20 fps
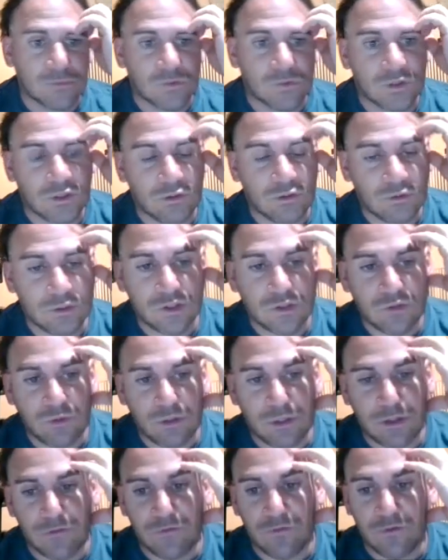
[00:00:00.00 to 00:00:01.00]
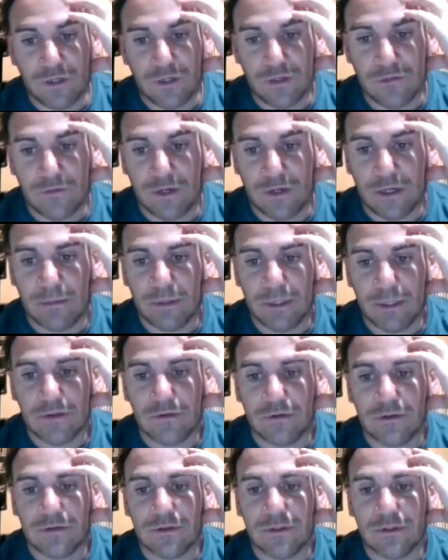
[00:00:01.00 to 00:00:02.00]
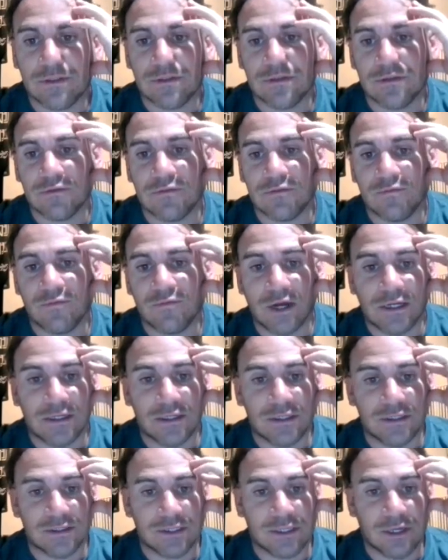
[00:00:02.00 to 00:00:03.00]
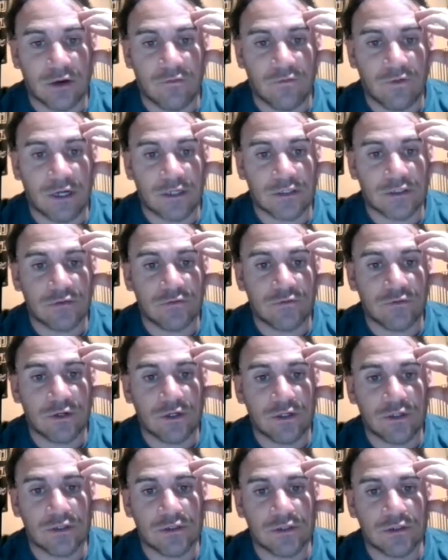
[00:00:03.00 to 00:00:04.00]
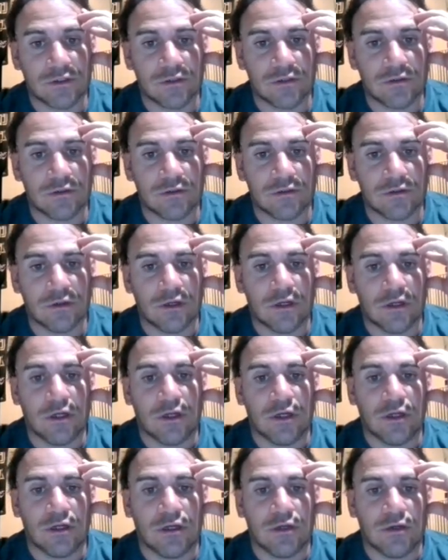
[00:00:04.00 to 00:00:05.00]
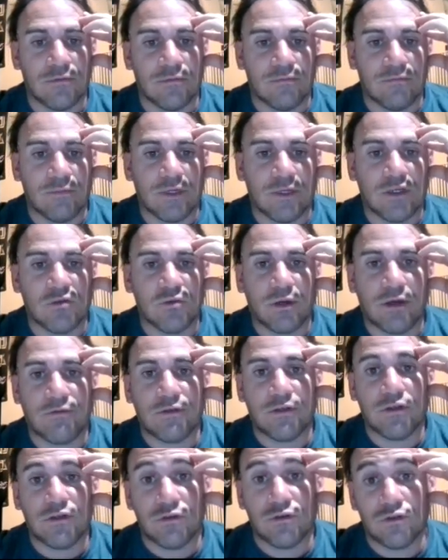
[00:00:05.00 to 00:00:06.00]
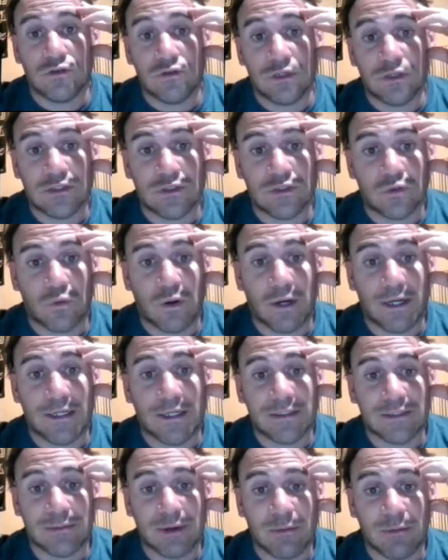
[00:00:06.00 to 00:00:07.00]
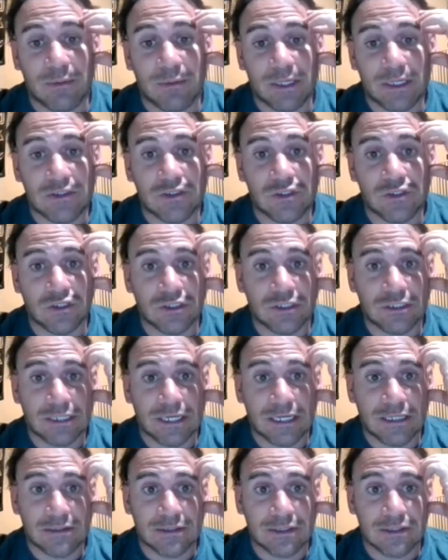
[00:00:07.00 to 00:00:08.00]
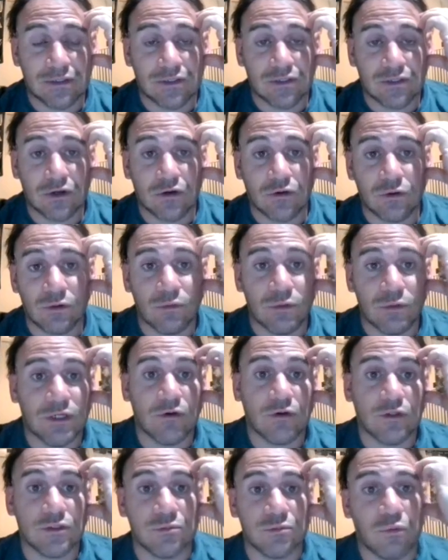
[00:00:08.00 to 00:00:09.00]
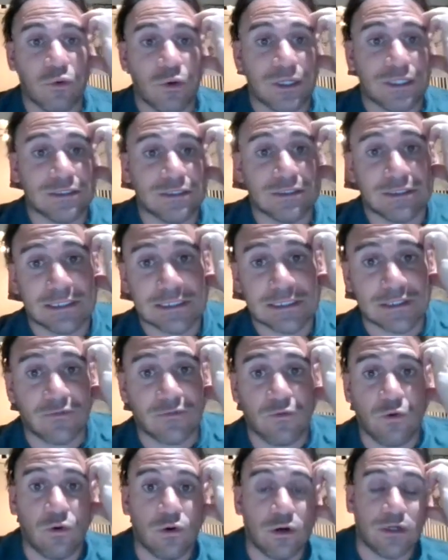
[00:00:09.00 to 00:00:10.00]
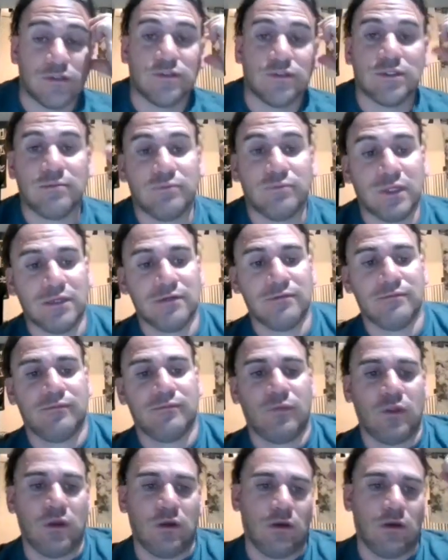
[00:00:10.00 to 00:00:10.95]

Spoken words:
So what's 24 divided by 30? This is finding the scale factor first. Because we have to do it twice, it might be easier just to get this. So we know it's 0.64 something.